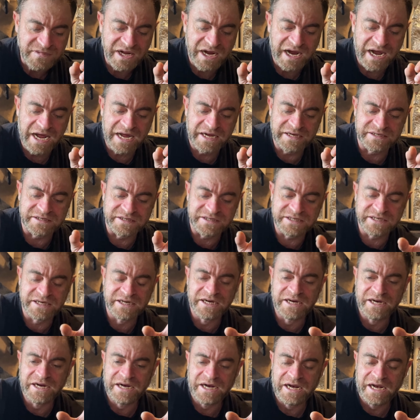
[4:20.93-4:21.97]
and
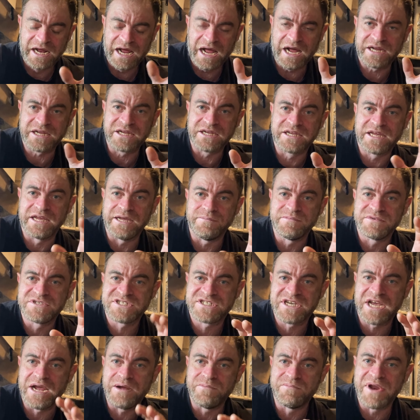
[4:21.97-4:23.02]
I can keep the
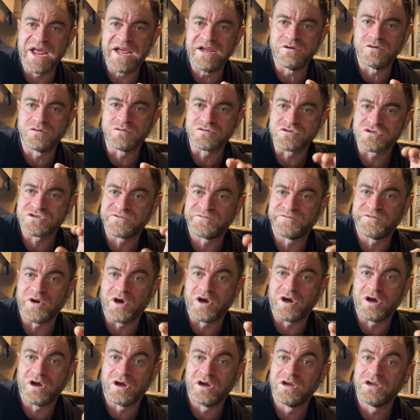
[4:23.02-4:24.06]
same nails
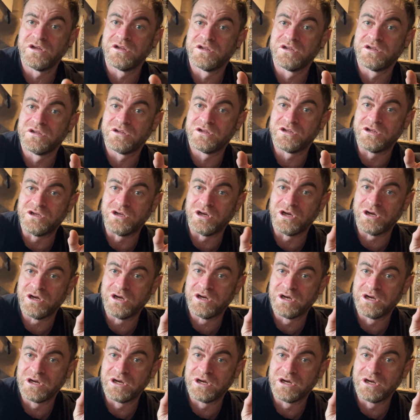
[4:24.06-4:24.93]
for the